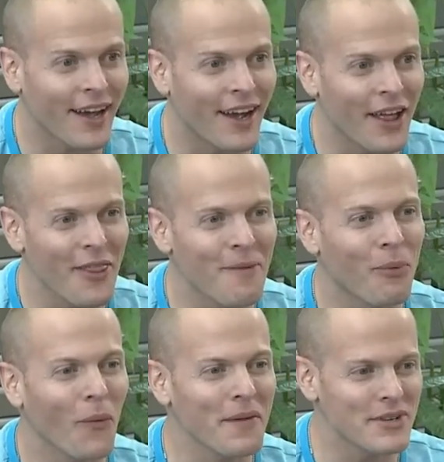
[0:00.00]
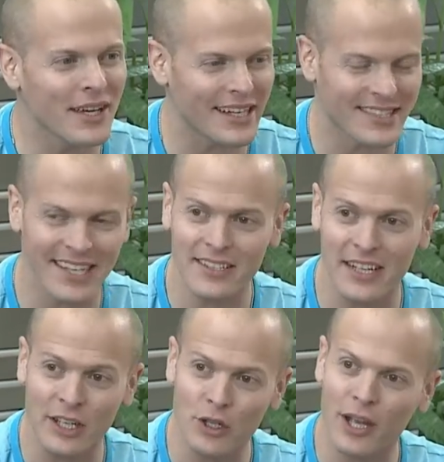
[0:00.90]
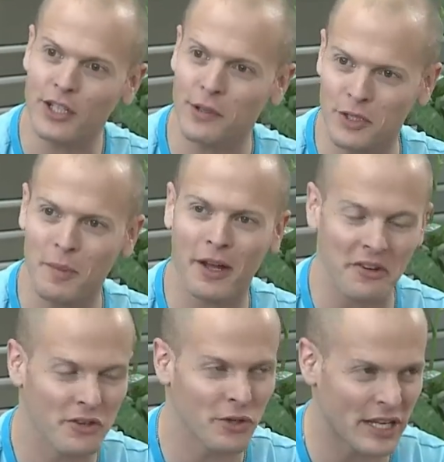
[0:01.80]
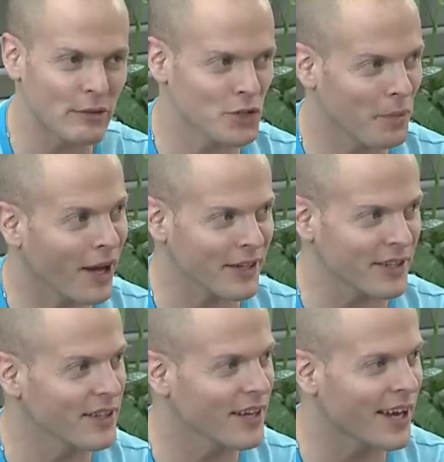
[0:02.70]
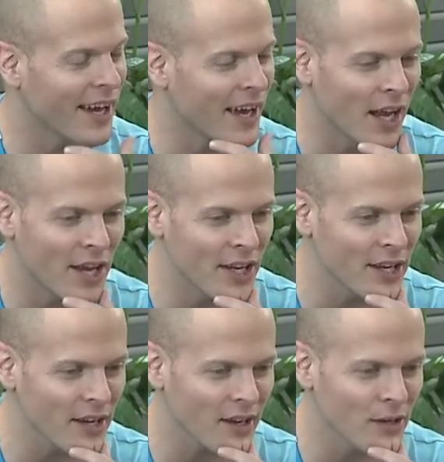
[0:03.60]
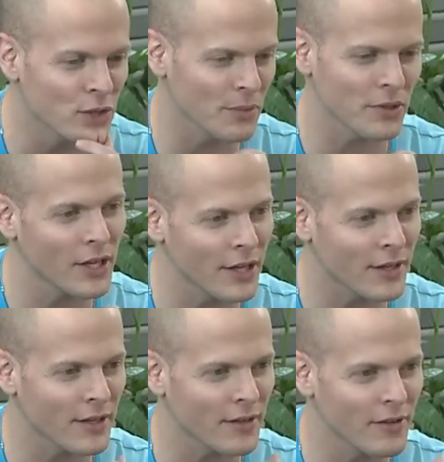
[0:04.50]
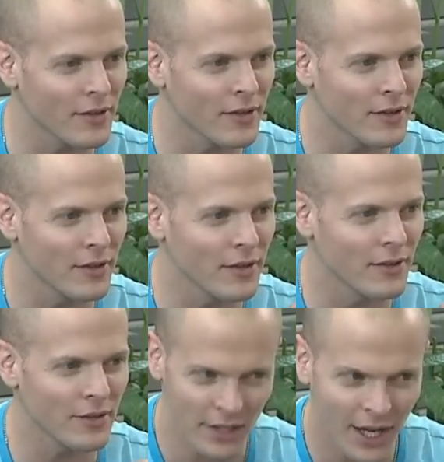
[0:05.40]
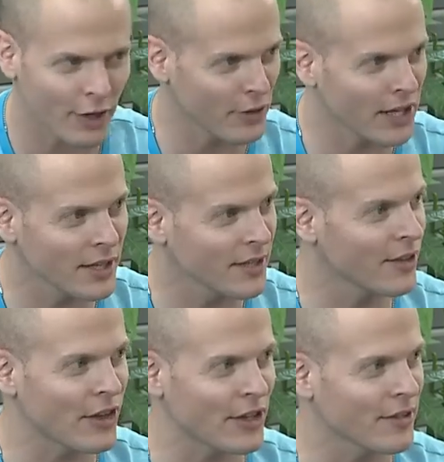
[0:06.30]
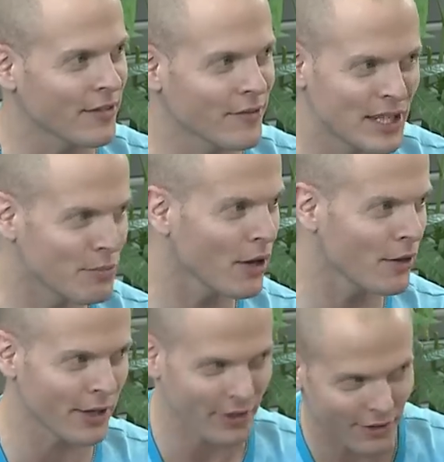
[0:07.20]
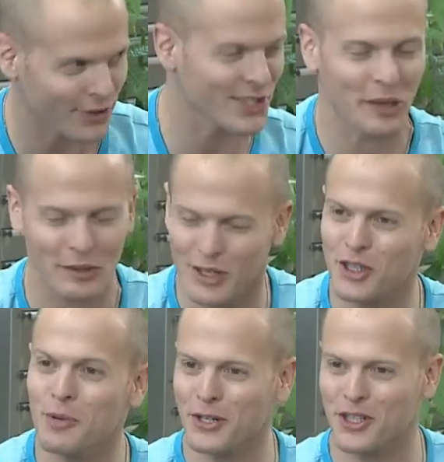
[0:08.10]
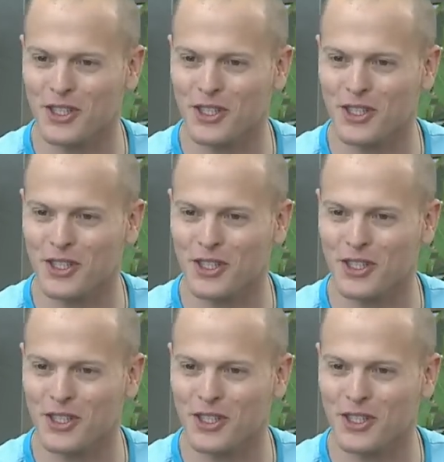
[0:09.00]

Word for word: uh, the point being, I sent it, and you actually responded. You, he responded, and it was something like, "Yeah, great idea. Like." keep going or something. It was like super